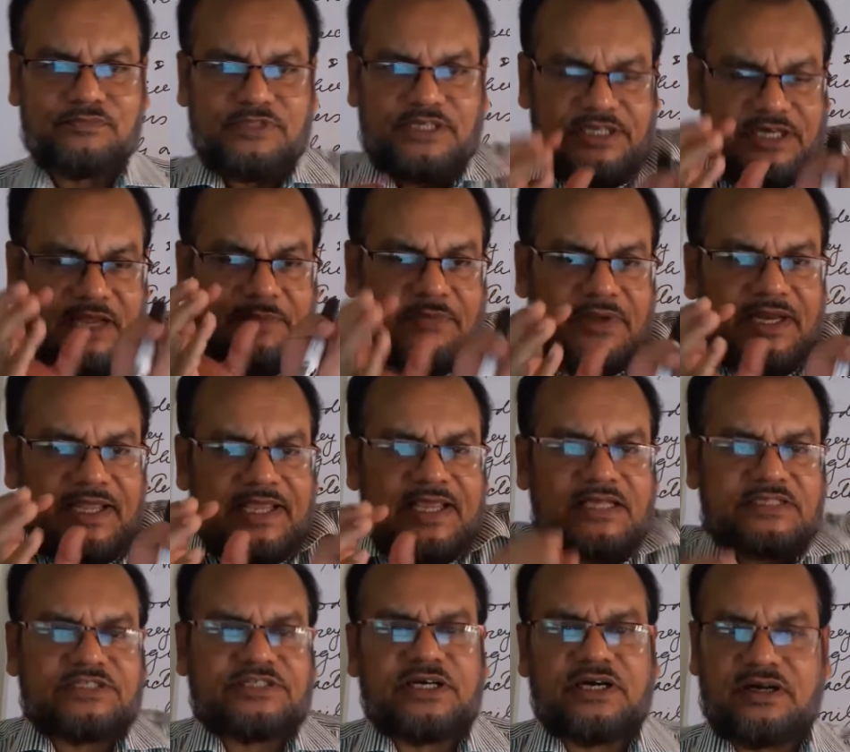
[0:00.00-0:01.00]
In a
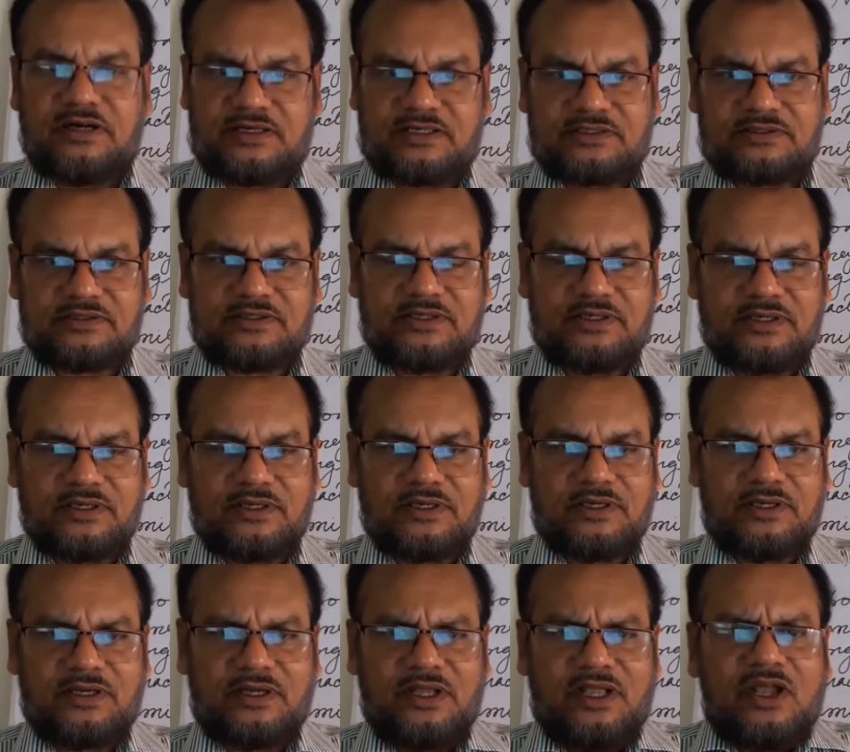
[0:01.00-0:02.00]
miniature,
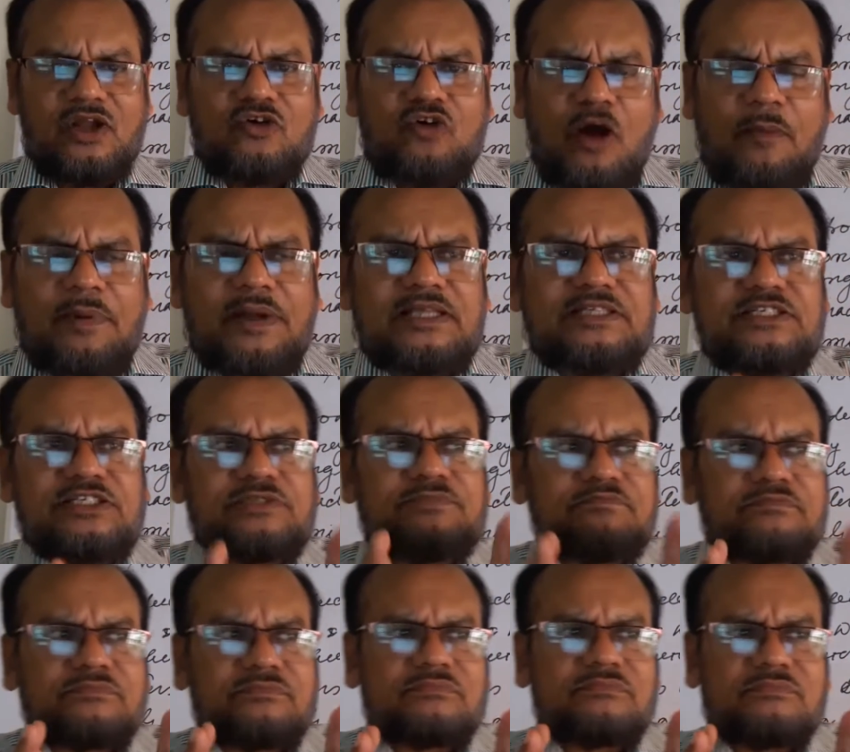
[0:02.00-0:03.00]
novel is
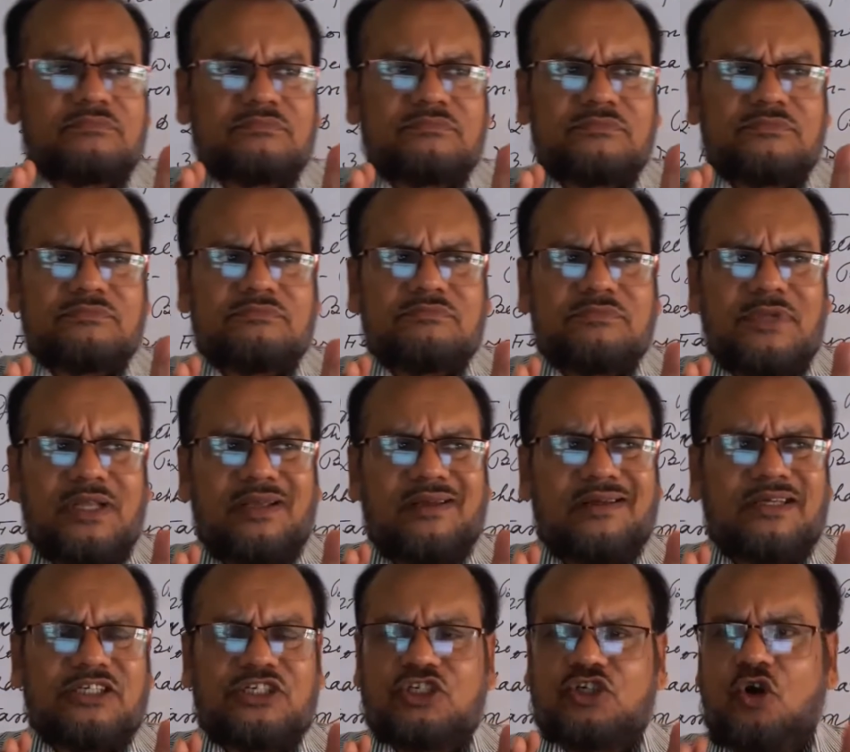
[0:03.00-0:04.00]

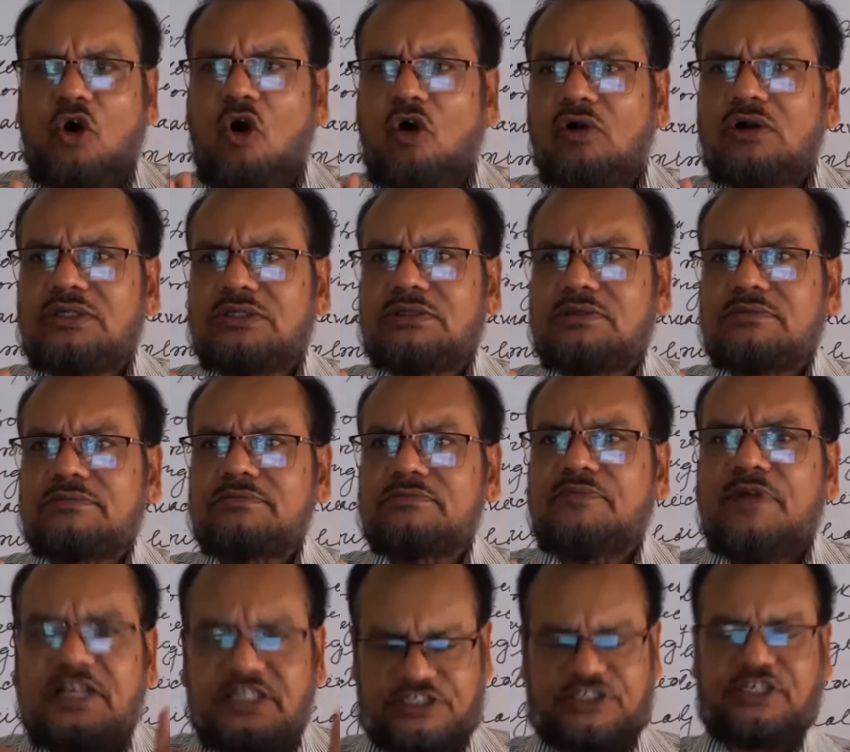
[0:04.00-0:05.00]
a short
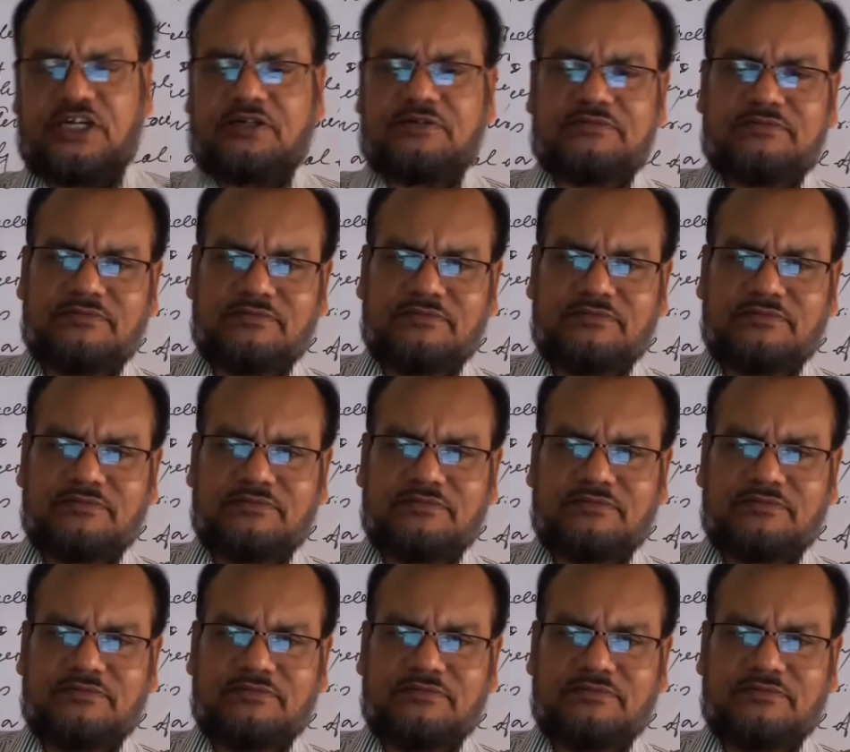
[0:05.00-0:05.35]
fiction,